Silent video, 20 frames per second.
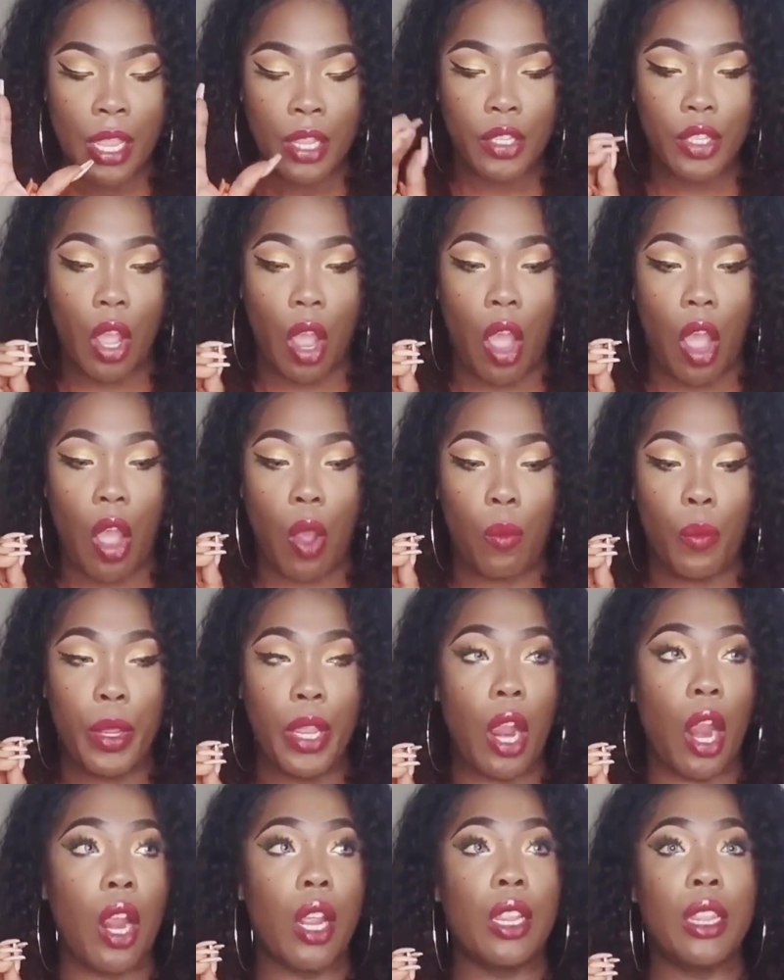y'all, we
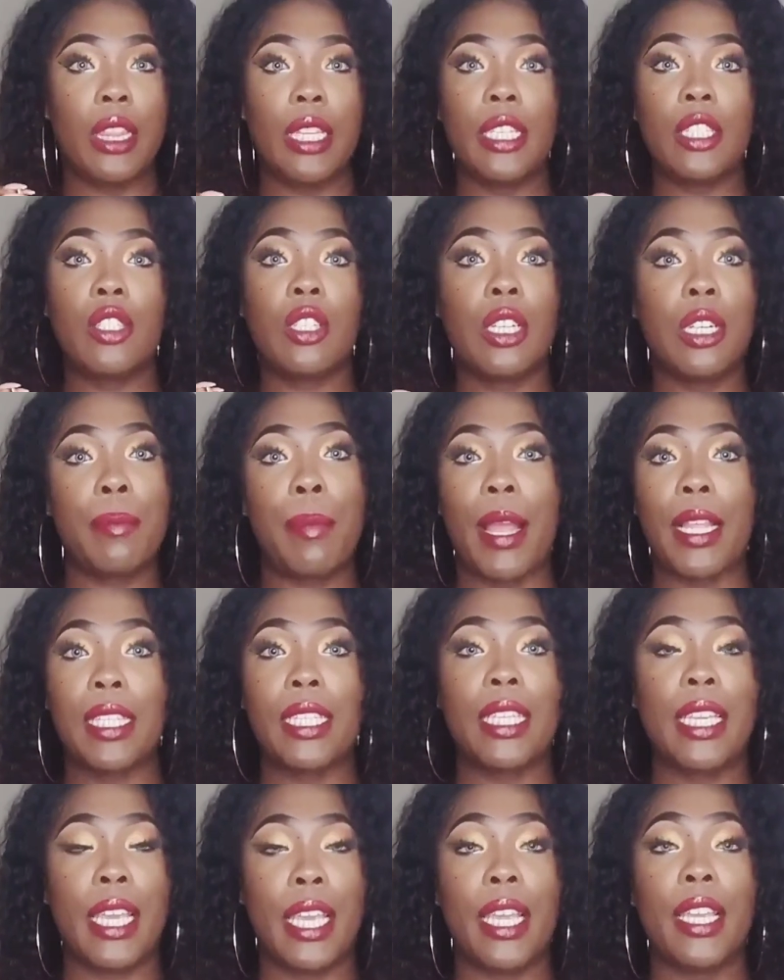are literally about
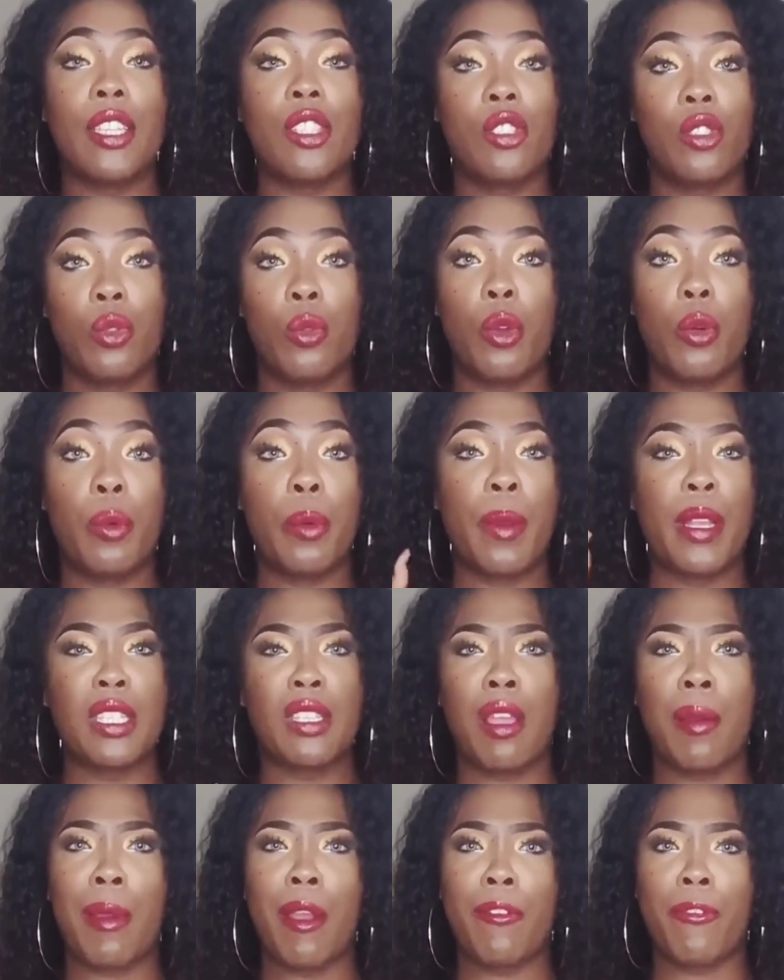to get into it. We're about
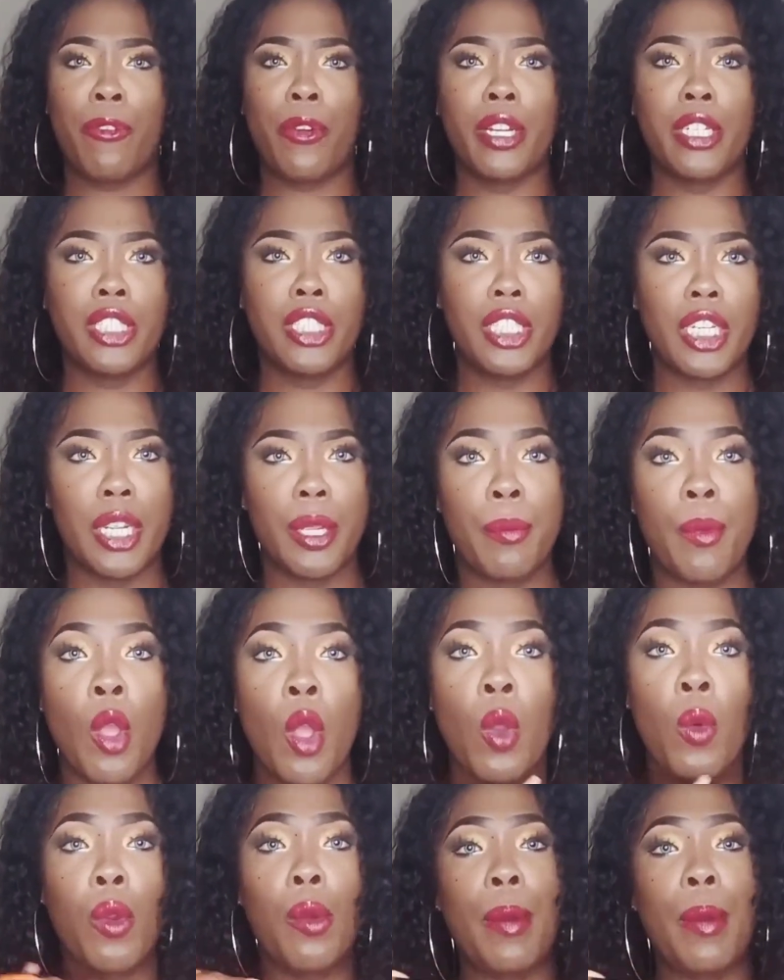to talk about friendship.